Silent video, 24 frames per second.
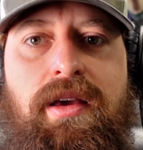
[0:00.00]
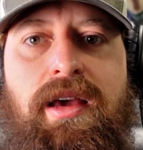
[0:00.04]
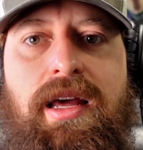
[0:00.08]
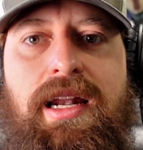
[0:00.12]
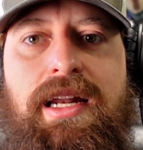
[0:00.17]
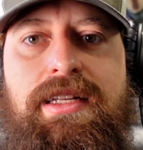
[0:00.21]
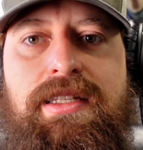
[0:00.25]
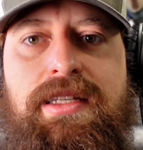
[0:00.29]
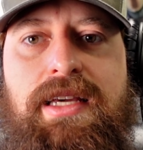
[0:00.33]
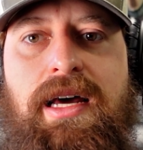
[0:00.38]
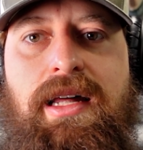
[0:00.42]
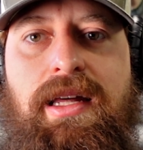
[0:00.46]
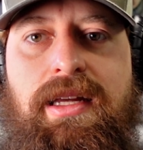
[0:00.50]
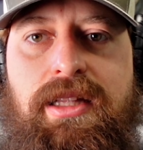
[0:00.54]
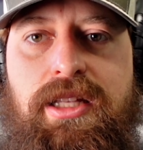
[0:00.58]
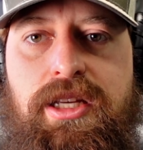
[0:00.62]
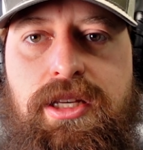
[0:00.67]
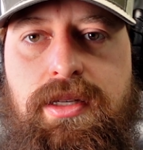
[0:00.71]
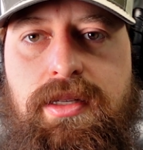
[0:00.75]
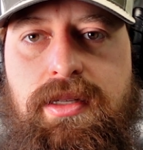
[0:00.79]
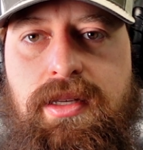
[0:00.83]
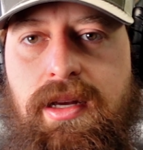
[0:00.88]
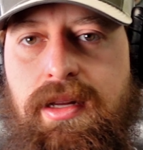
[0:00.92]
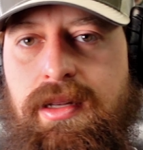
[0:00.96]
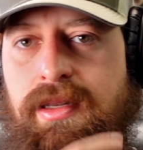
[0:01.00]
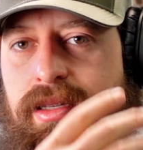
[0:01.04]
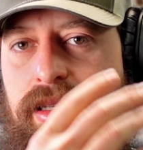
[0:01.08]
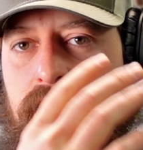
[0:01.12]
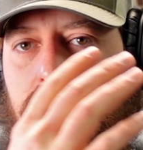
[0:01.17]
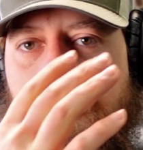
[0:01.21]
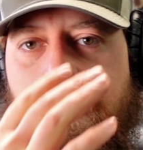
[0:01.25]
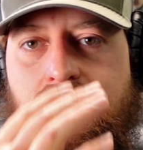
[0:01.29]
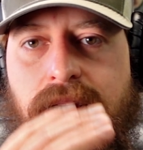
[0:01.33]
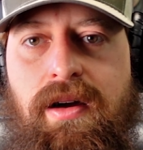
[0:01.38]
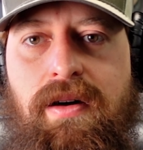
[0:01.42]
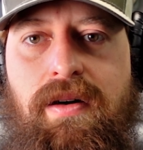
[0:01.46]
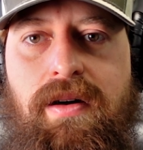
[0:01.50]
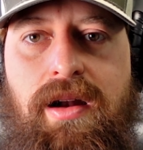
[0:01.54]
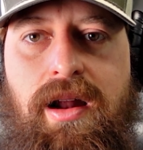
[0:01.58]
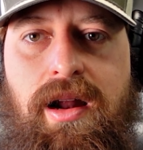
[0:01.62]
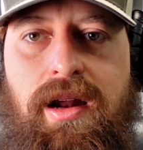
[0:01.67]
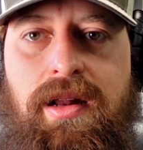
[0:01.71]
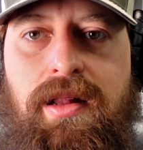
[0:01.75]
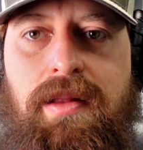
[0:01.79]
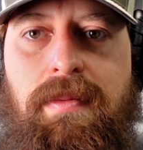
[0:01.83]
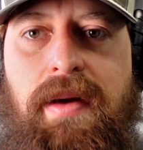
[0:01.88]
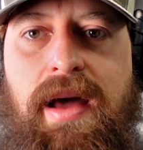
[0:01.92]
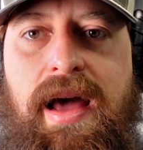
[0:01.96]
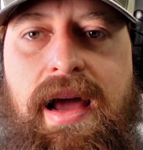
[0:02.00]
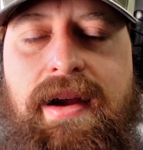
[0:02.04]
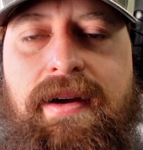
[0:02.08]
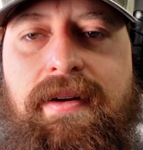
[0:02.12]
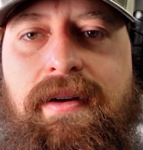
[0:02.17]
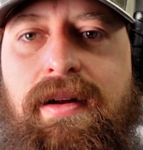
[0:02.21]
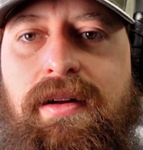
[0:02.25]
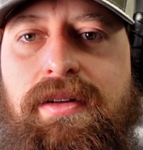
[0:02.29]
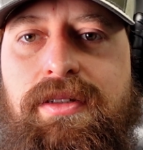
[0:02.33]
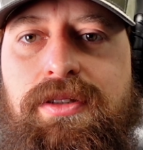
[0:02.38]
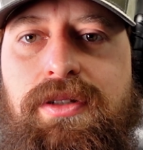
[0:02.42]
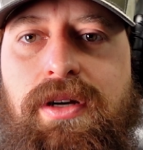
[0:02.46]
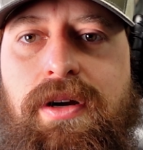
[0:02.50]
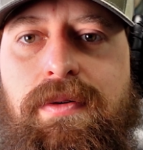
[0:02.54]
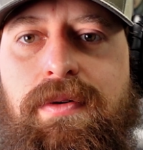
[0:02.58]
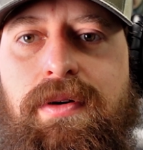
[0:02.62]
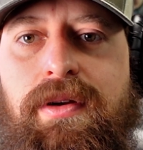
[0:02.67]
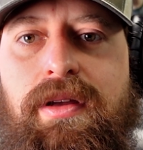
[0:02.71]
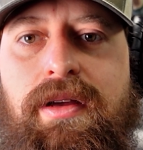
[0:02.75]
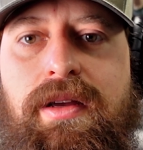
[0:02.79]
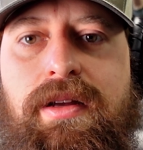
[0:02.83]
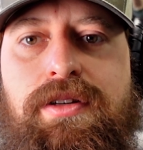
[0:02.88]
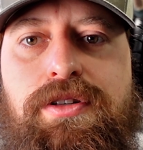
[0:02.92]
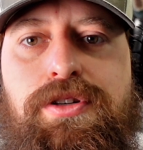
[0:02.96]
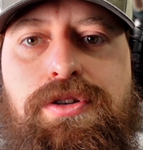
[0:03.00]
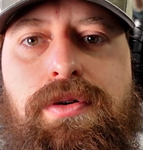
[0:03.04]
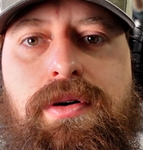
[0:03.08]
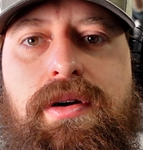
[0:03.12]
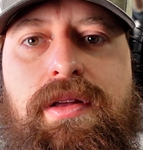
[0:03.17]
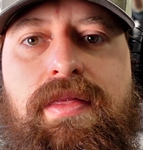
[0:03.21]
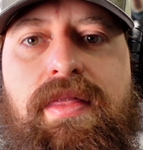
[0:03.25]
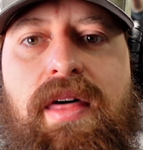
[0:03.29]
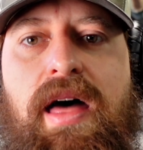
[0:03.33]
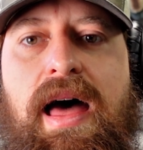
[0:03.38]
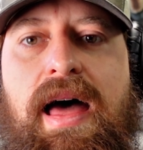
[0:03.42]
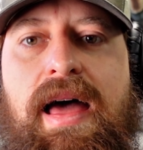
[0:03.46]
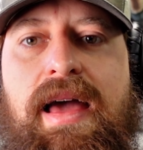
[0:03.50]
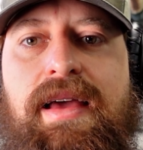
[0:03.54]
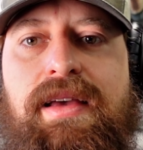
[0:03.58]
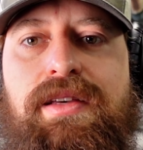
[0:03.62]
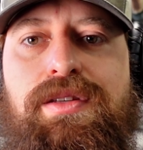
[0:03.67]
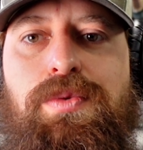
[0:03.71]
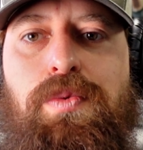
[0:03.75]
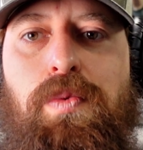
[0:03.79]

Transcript: And it's got like the sunset going on in the background, so I really enjoyed that as